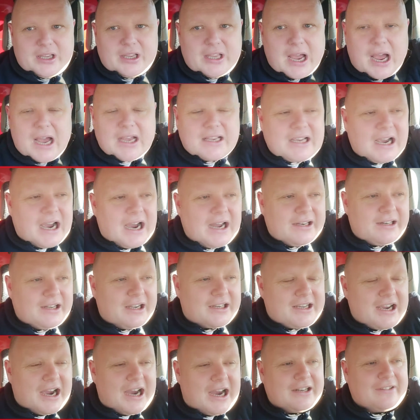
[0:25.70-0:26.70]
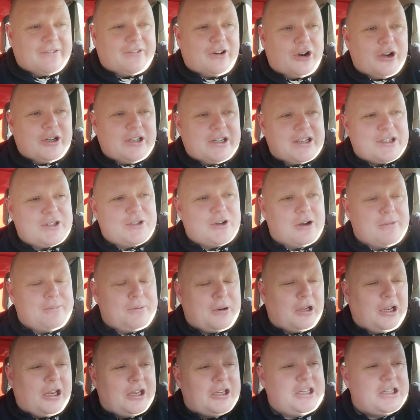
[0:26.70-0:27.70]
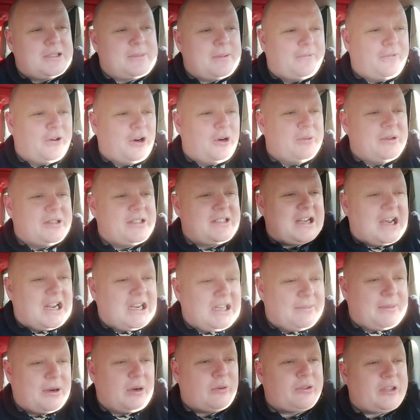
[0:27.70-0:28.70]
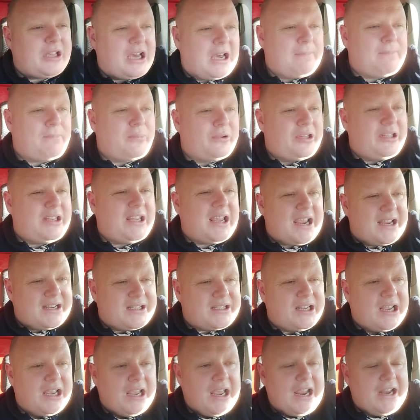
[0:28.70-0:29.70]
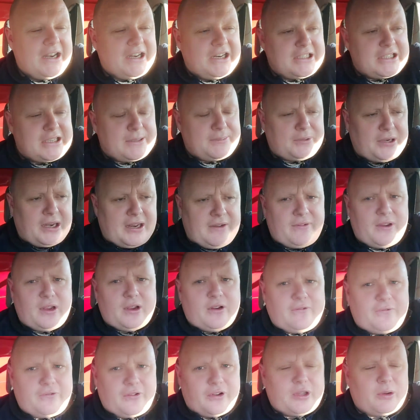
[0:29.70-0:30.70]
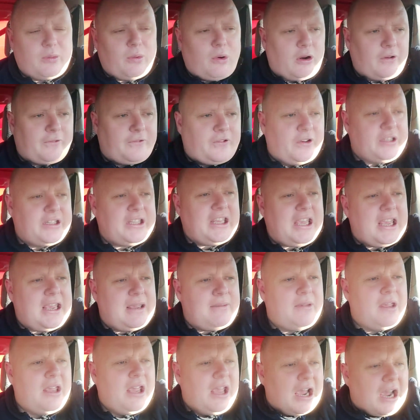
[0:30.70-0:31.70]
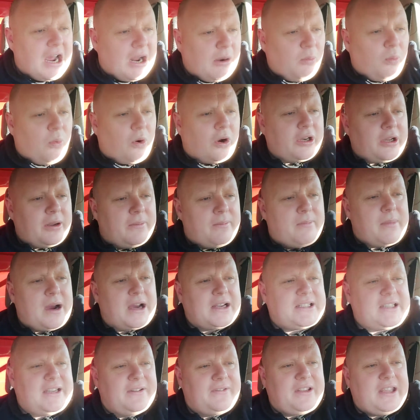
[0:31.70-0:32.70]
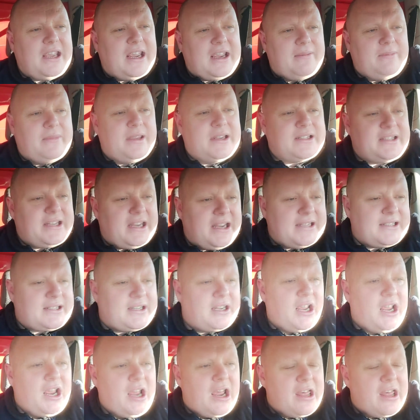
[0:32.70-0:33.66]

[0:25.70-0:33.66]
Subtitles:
I can't avoid it, so apologies before we start about that. But yes, it is the preview for the Watford game, and what a massive game this is.